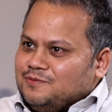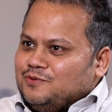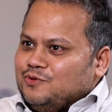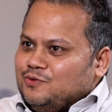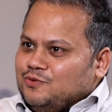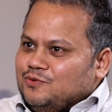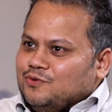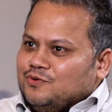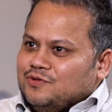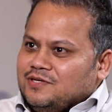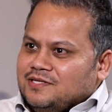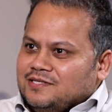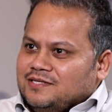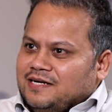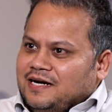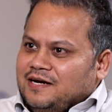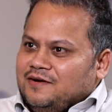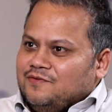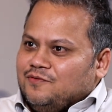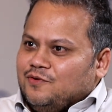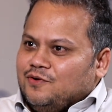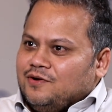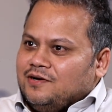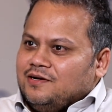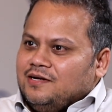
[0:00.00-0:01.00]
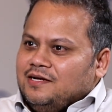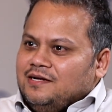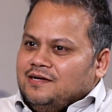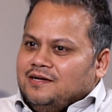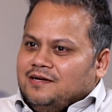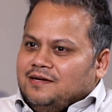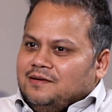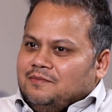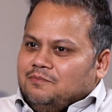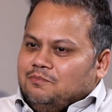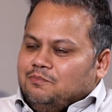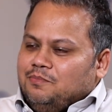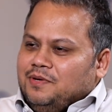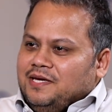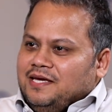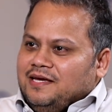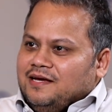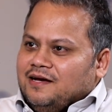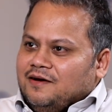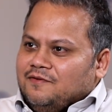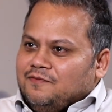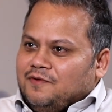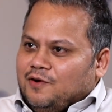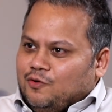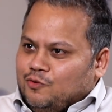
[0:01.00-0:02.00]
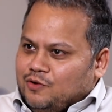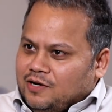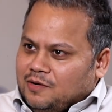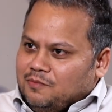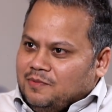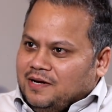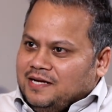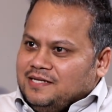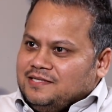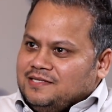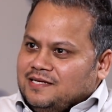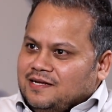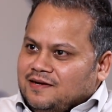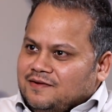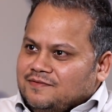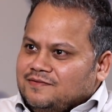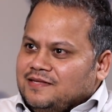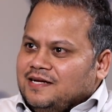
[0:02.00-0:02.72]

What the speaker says: You know this, right? For being a founder myself,